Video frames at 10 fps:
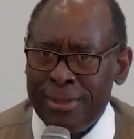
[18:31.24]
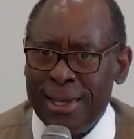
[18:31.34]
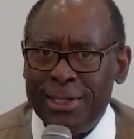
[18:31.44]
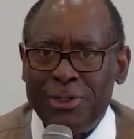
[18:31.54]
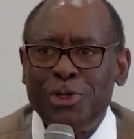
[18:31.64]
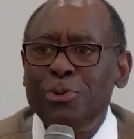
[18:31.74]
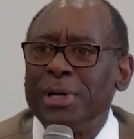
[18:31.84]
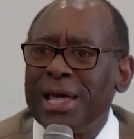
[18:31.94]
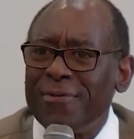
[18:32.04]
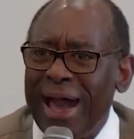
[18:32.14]
and do
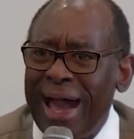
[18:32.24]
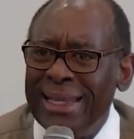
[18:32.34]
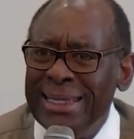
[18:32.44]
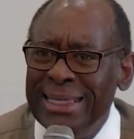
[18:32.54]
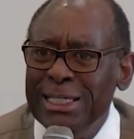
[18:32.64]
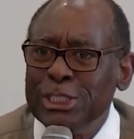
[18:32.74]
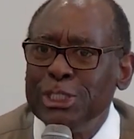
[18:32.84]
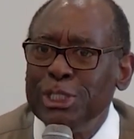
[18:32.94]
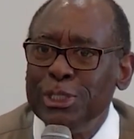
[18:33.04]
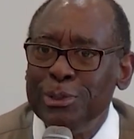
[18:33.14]
whatever I need to
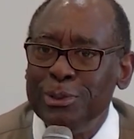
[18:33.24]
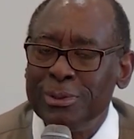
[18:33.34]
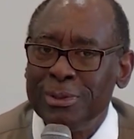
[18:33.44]
do